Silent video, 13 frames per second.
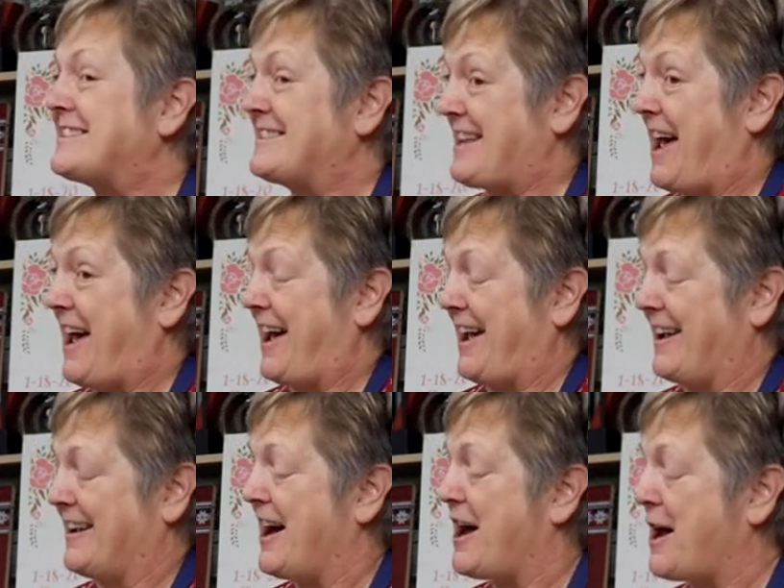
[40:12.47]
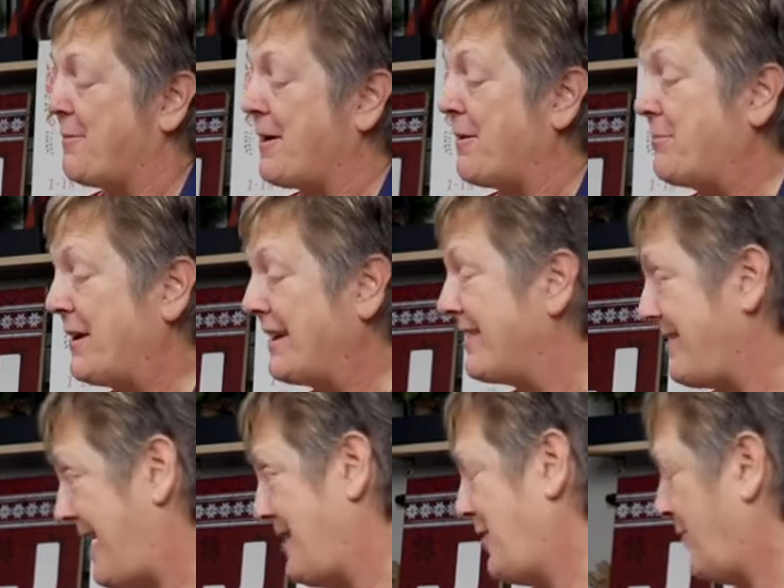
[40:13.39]
to say um, a big
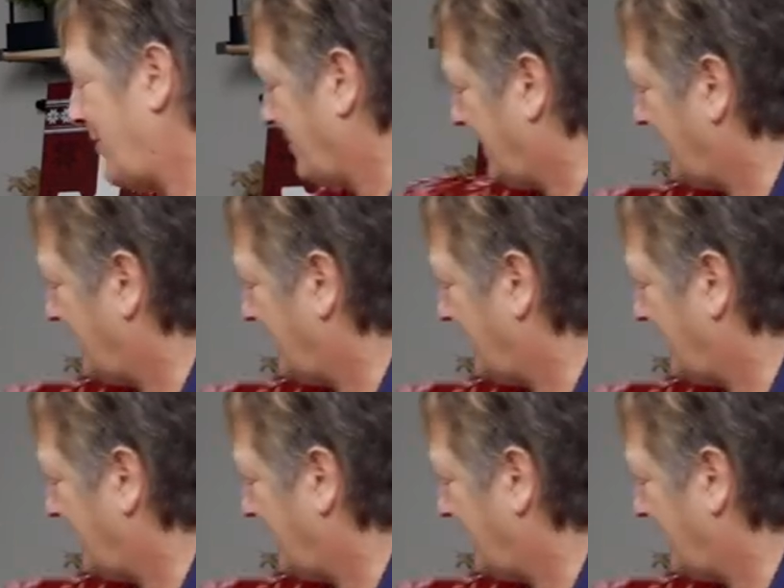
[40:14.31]
thank you. I'm